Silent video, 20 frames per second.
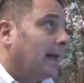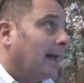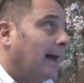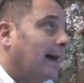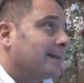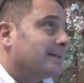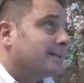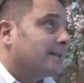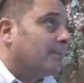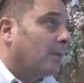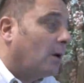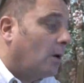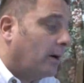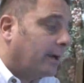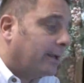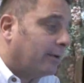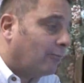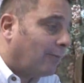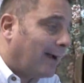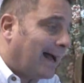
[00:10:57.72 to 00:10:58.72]
As the
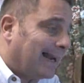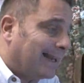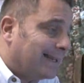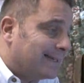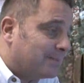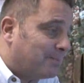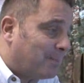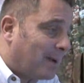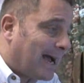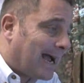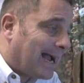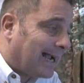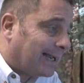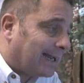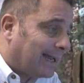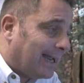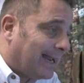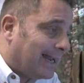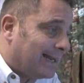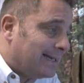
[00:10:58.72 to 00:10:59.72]
market rallies back
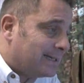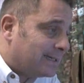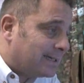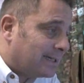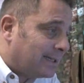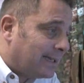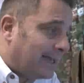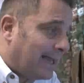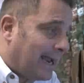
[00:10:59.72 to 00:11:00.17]
into the